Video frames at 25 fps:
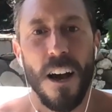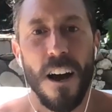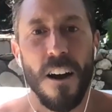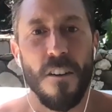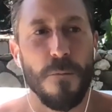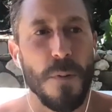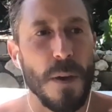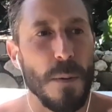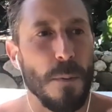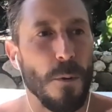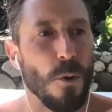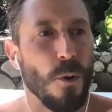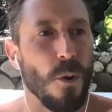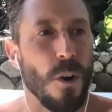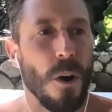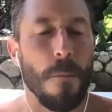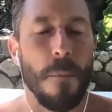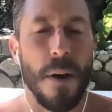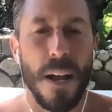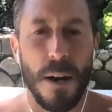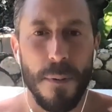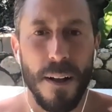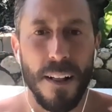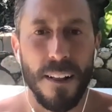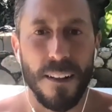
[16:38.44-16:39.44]
of people who are
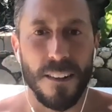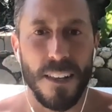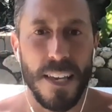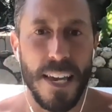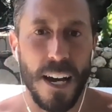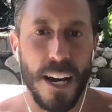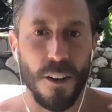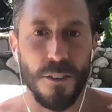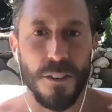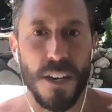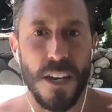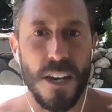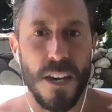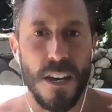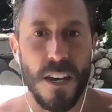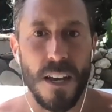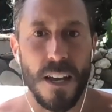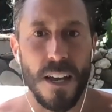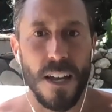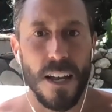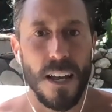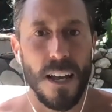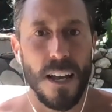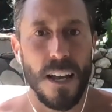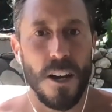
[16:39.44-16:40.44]
metabolically healthy,
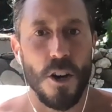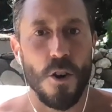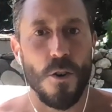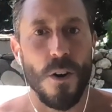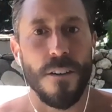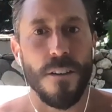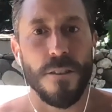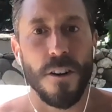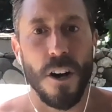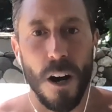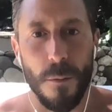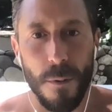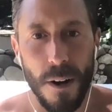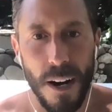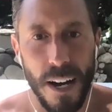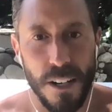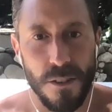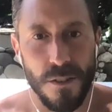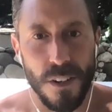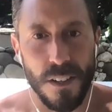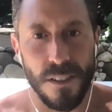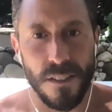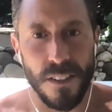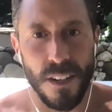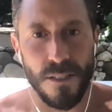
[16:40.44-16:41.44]
who have
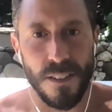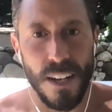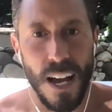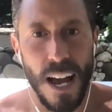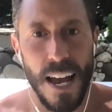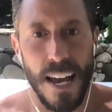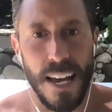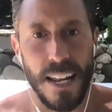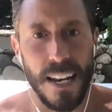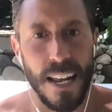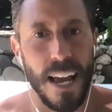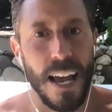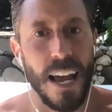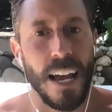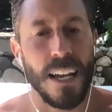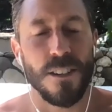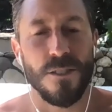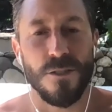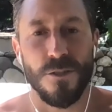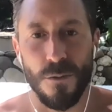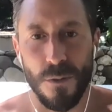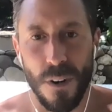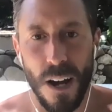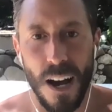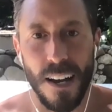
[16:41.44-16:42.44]
carbohydrates in their diet
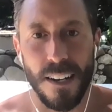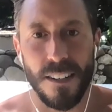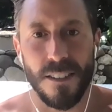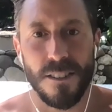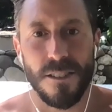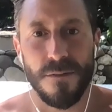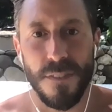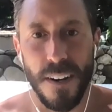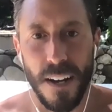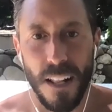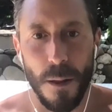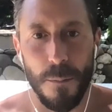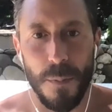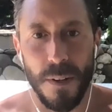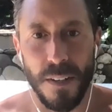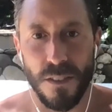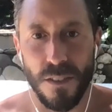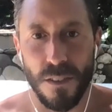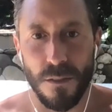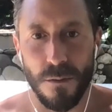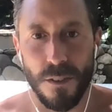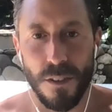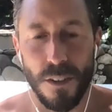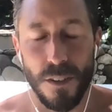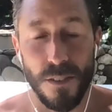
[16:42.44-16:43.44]
and do not develop
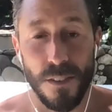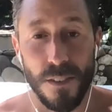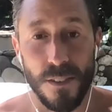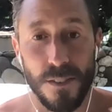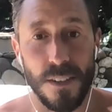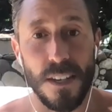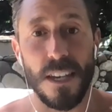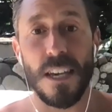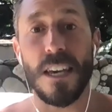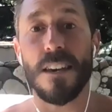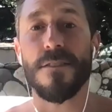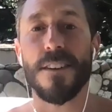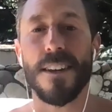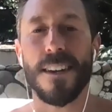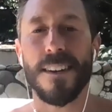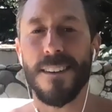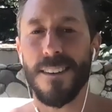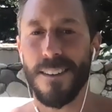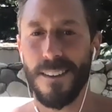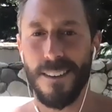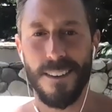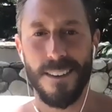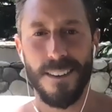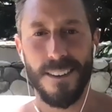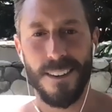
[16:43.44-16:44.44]
insulin resistance, even
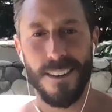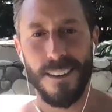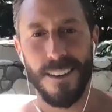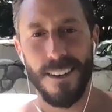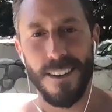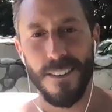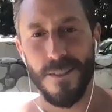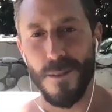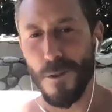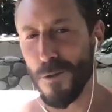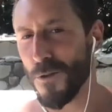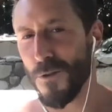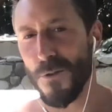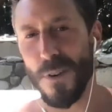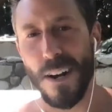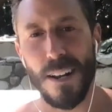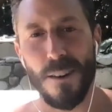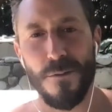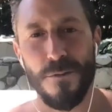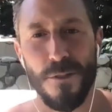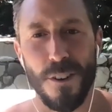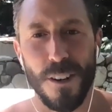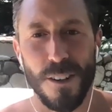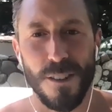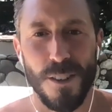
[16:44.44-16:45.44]
the
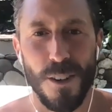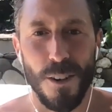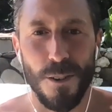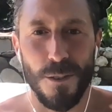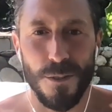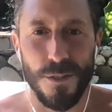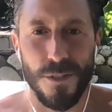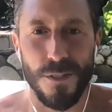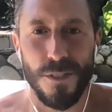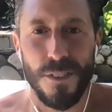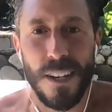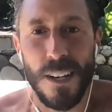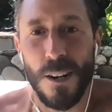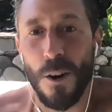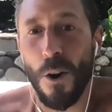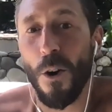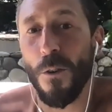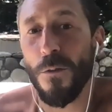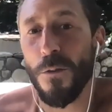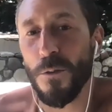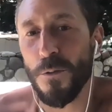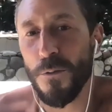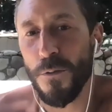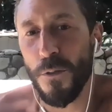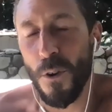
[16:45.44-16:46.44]
dreaded fructose in
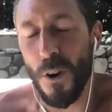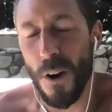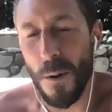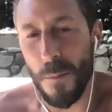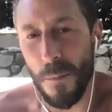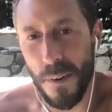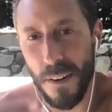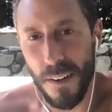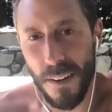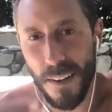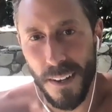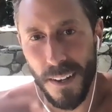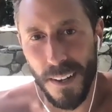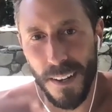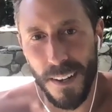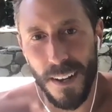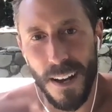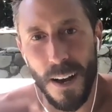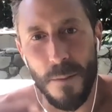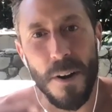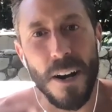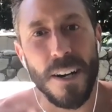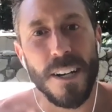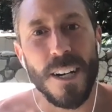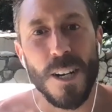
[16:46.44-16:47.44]
whole food form.
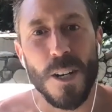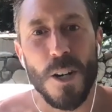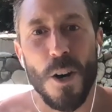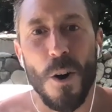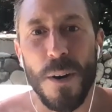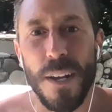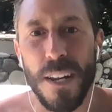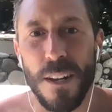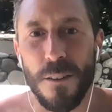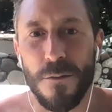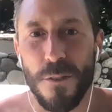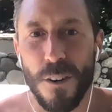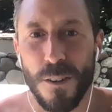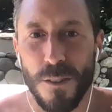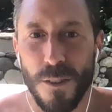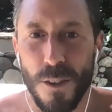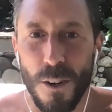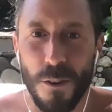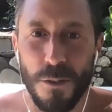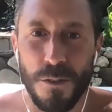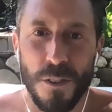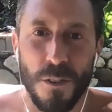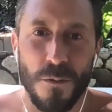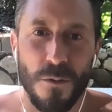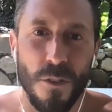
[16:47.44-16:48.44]
I'm not going to go eating
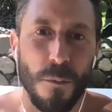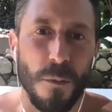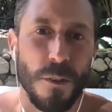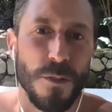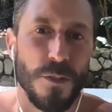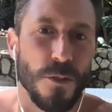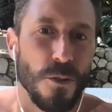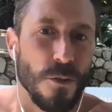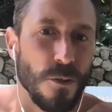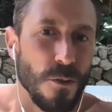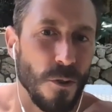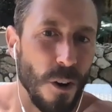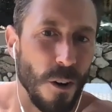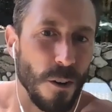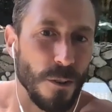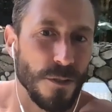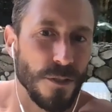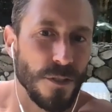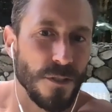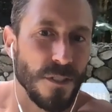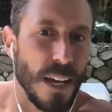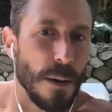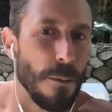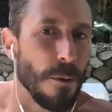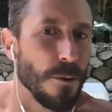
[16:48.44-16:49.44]
fructose in the form of
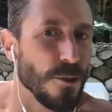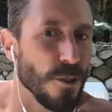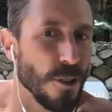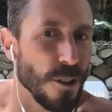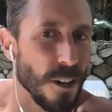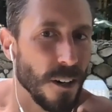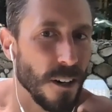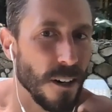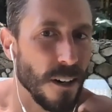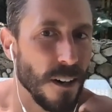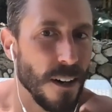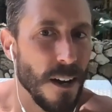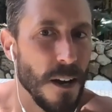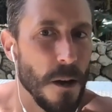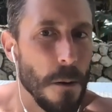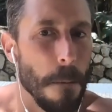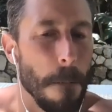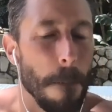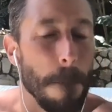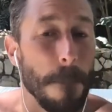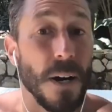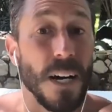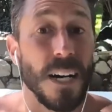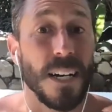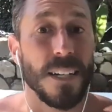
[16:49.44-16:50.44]
sucrose, table sugar,
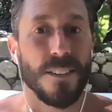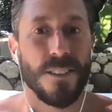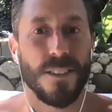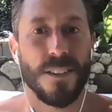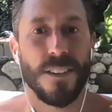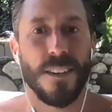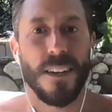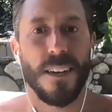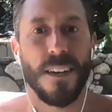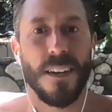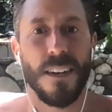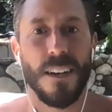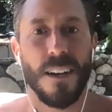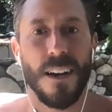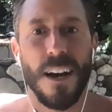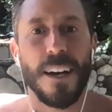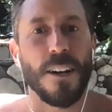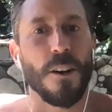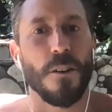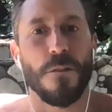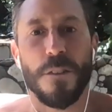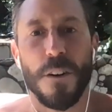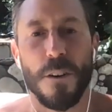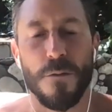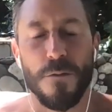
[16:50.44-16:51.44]
but I
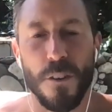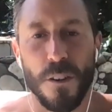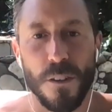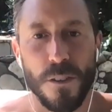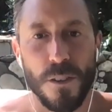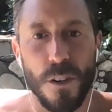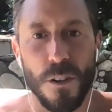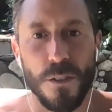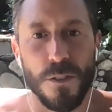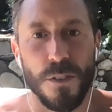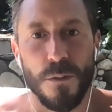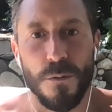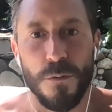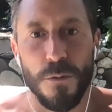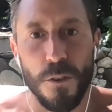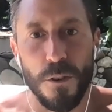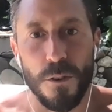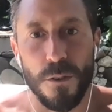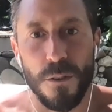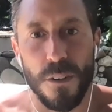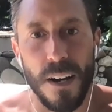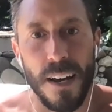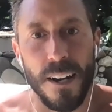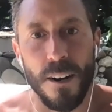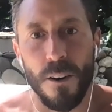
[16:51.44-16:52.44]
don't fear fructose in
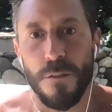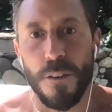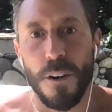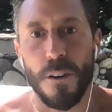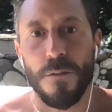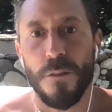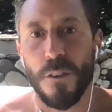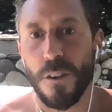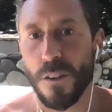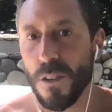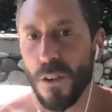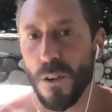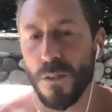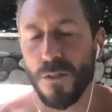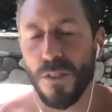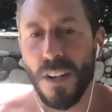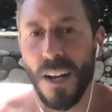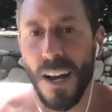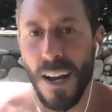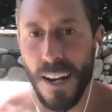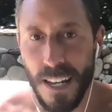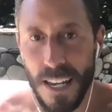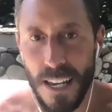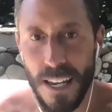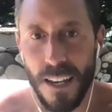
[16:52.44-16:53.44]
fruit. I don't fear fructose in
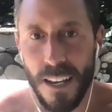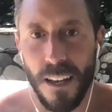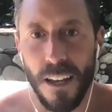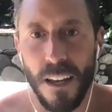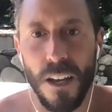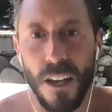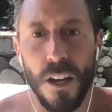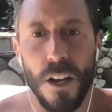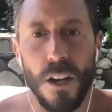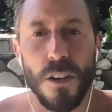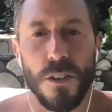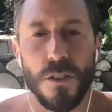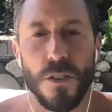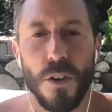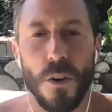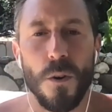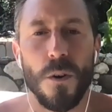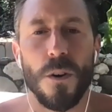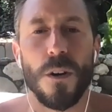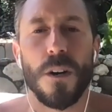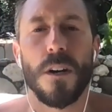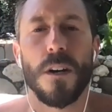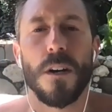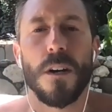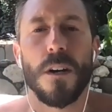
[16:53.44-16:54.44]
honey. So